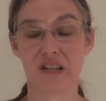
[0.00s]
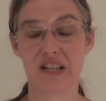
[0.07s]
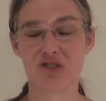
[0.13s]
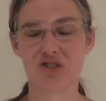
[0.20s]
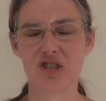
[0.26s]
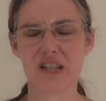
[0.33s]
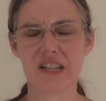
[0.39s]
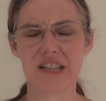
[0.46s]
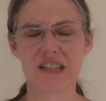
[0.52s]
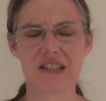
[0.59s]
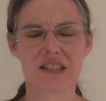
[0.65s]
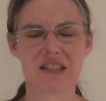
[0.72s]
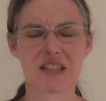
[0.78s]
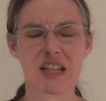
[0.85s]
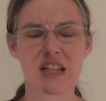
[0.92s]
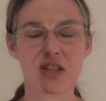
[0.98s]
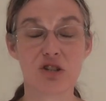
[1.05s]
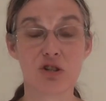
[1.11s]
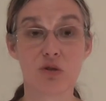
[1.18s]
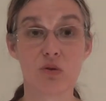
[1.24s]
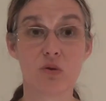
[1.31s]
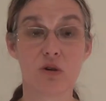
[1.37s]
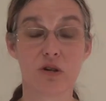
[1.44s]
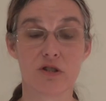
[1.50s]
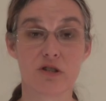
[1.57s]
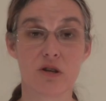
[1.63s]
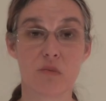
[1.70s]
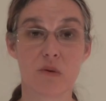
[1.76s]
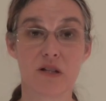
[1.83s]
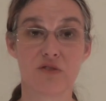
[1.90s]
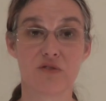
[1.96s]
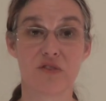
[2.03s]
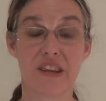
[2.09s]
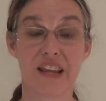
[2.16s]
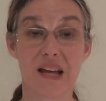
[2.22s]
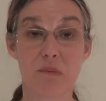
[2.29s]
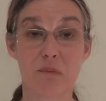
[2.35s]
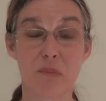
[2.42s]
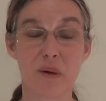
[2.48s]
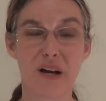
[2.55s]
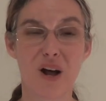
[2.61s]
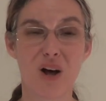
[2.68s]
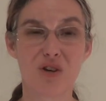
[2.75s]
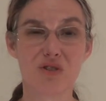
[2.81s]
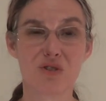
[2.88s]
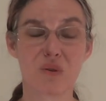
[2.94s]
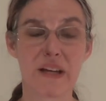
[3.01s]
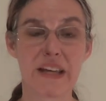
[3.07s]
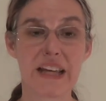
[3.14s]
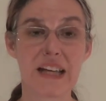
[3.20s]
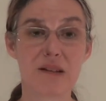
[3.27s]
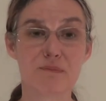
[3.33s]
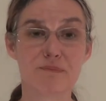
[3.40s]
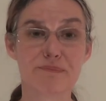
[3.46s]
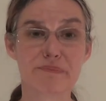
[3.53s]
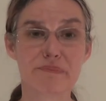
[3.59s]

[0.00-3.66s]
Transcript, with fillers: that Jesus endured so much for them, but also he